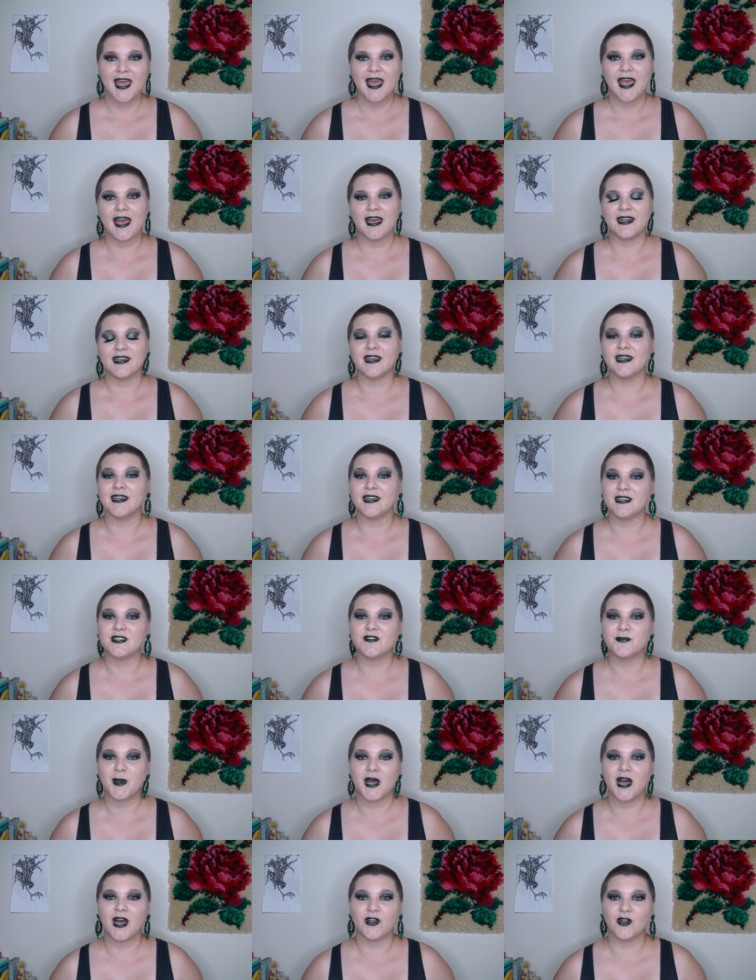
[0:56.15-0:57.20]
and it is
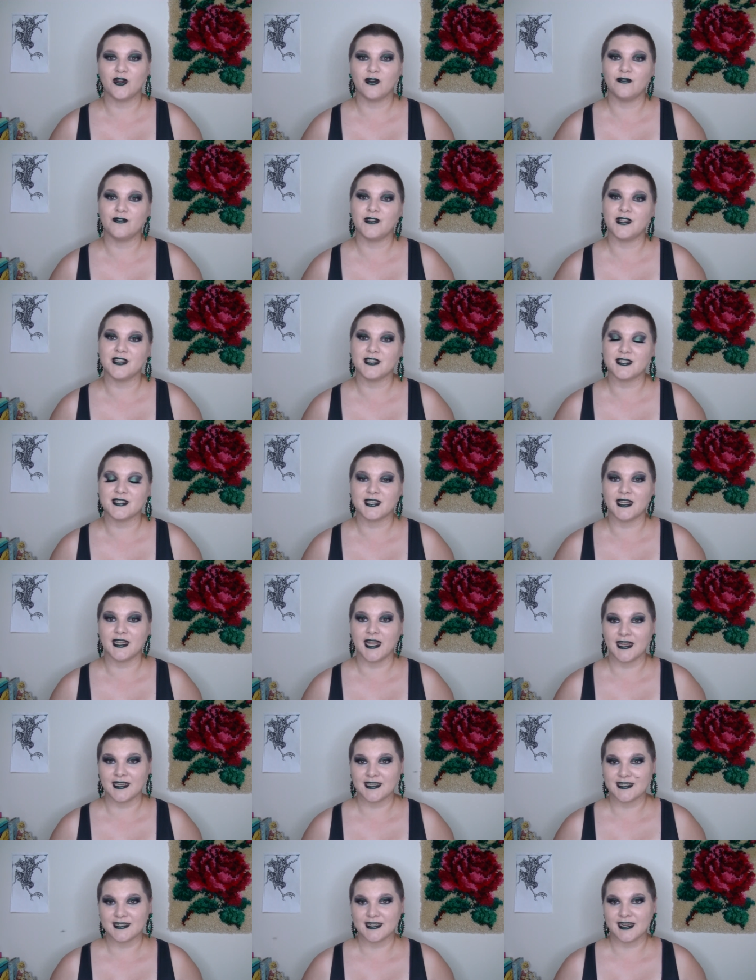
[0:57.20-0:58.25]
part of the
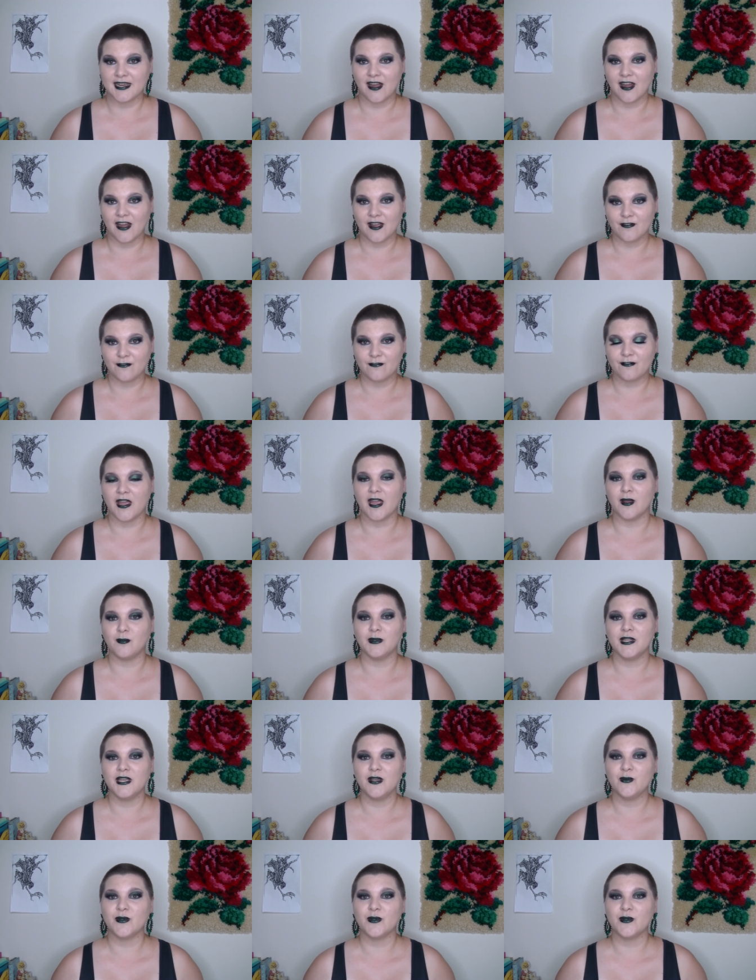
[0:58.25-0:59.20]
Solanaceae family,